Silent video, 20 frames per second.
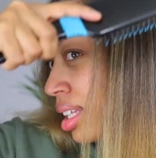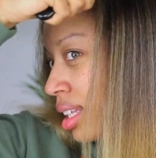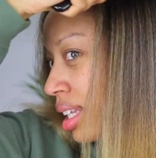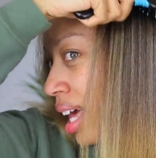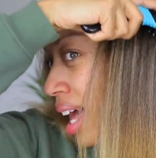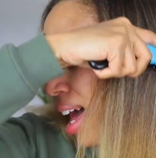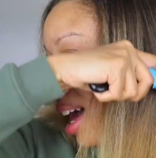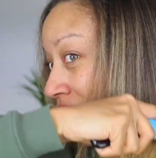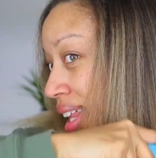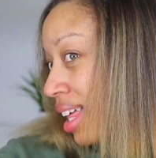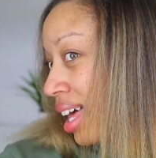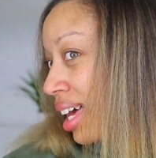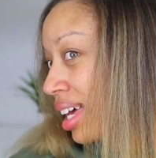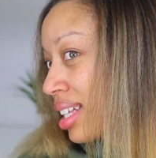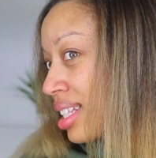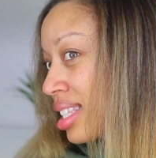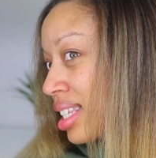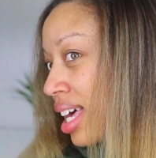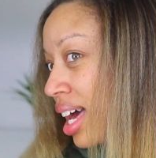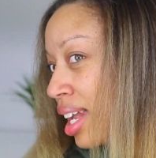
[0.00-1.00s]
The
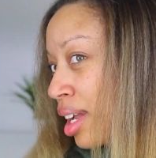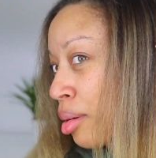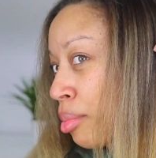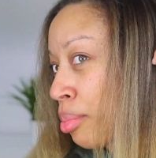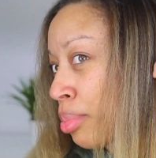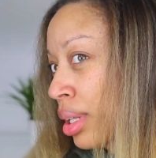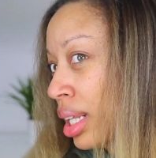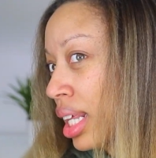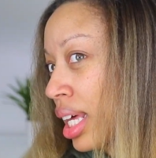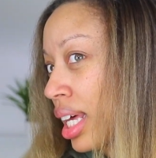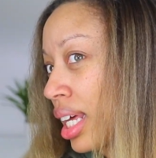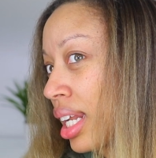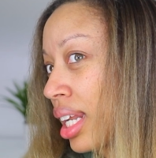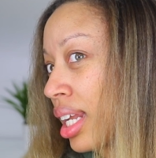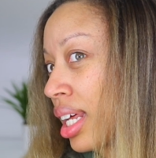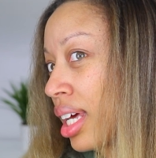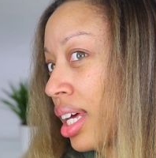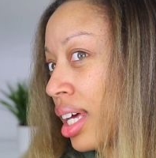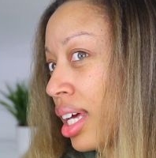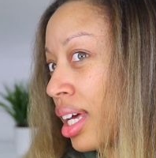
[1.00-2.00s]
highlights kind of
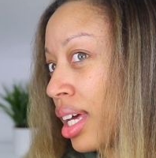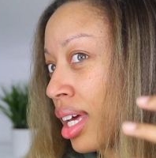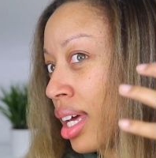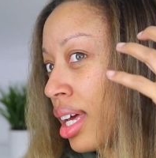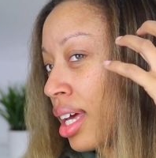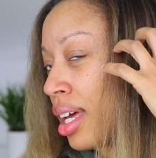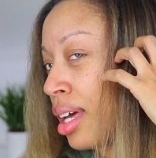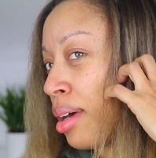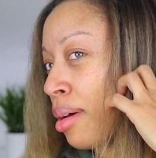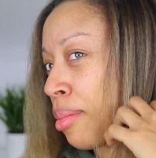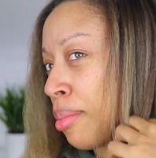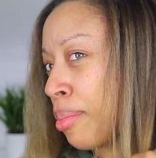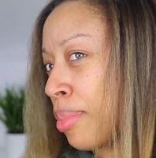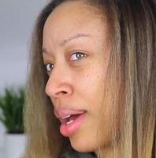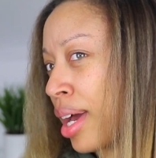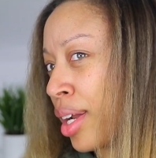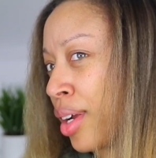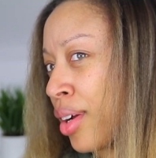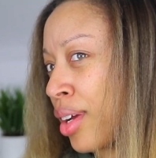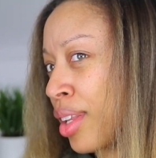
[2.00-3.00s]
blend
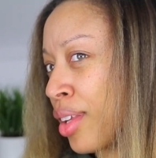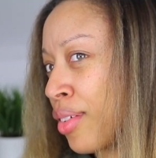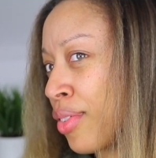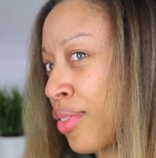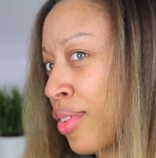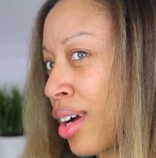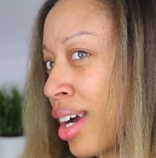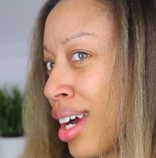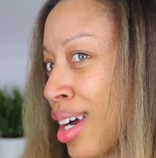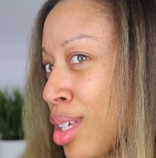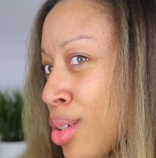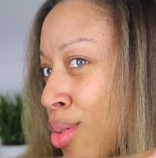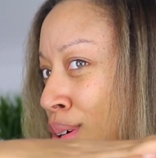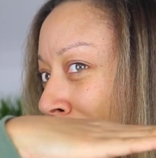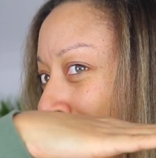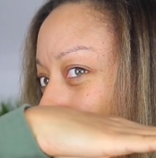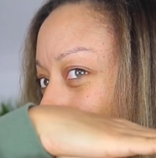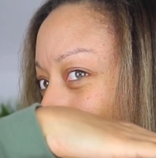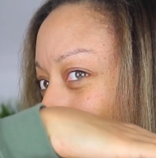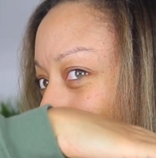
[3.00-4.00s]
better in the front because we're
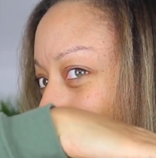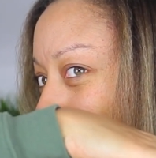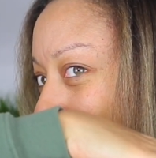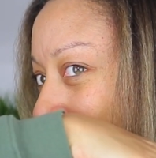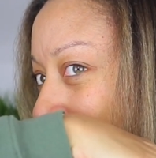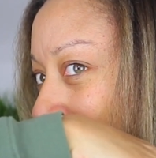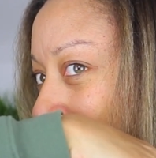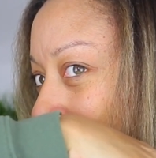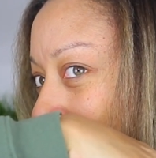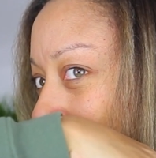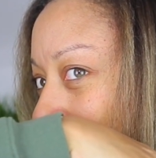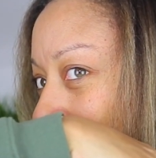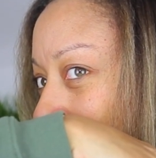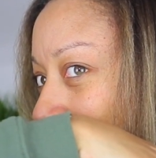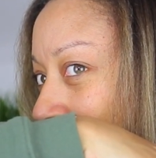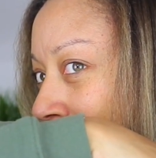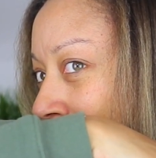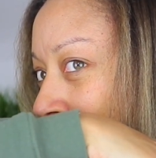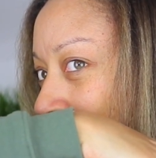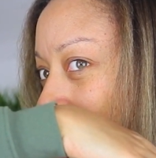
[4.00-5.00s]
not doing that.
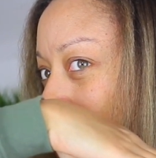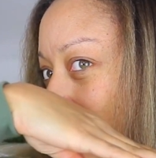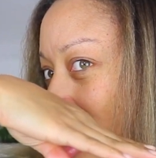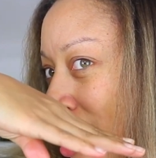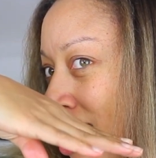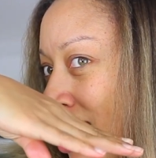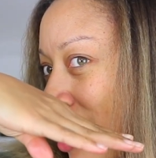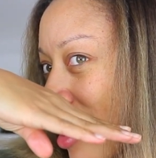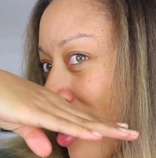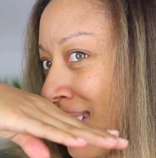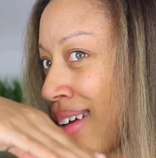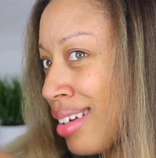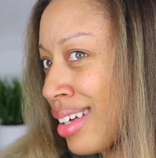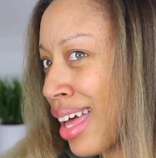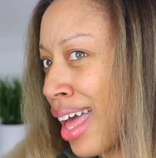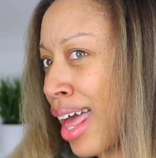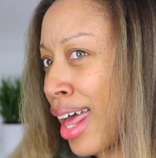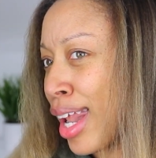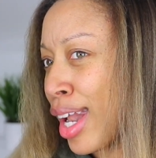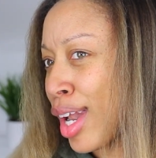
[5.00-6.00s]

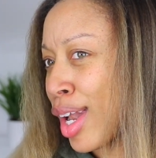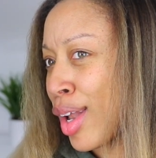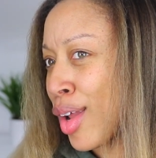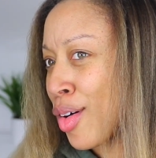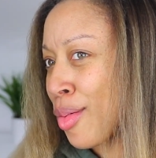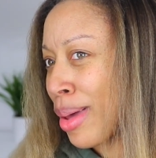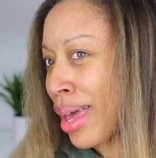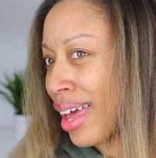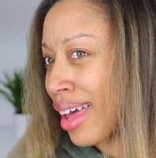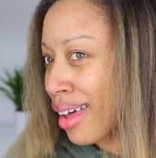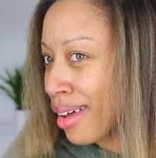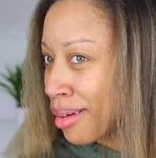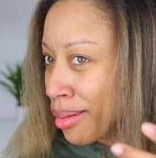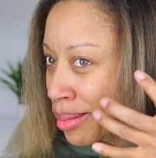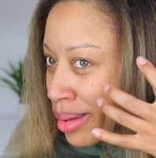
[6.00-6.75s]
No, ma'am.